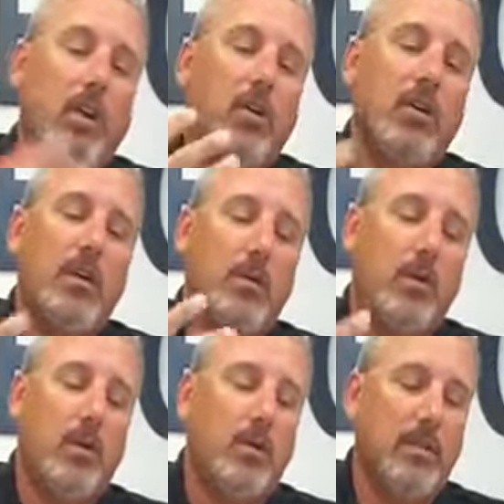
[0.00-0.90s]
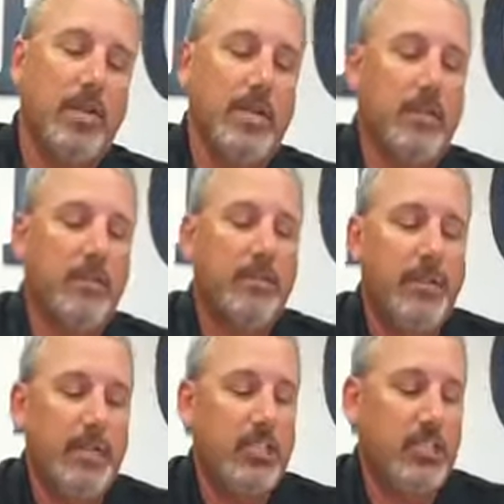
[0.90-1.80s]
or it won't let you
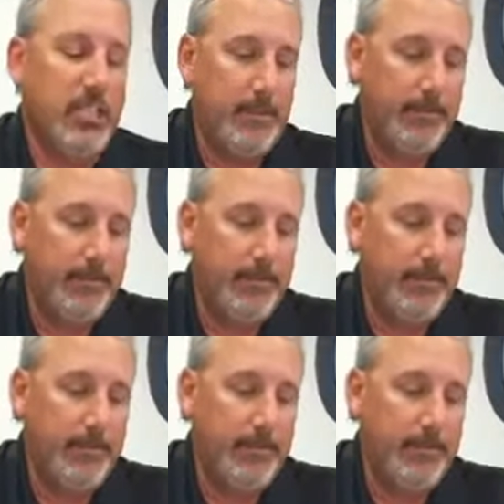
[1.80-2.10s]
finish it.